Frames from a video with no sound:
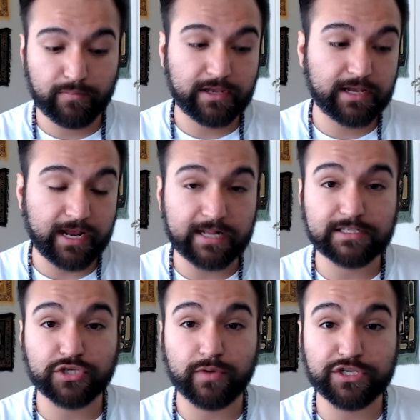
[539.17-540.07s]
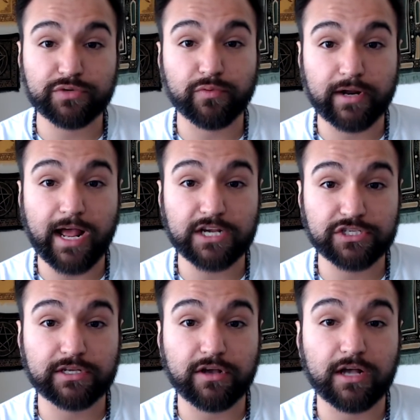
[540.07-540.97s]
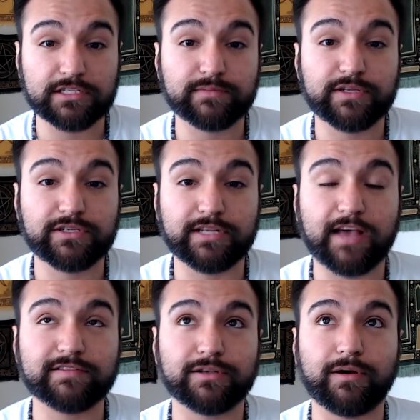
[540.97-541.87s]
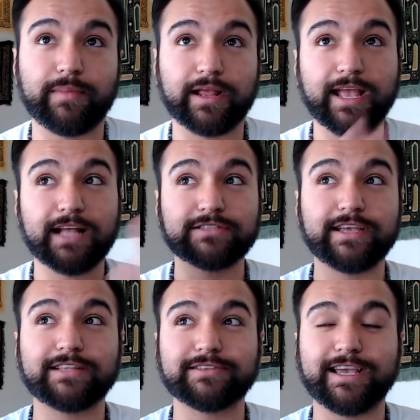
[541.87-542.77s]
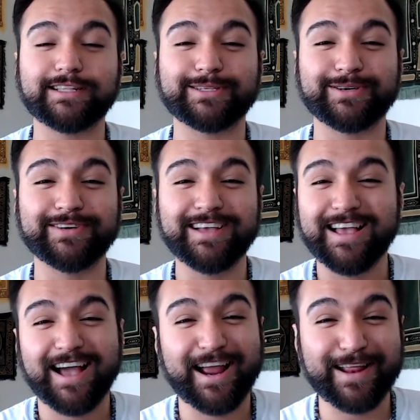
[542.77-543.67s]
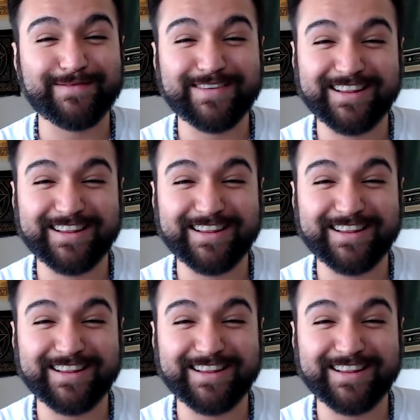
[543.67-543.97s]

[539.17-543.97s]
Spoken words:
get a situation where it actually causes me to death. So I'll be like, cancel, cancel, cancel. I didn't mean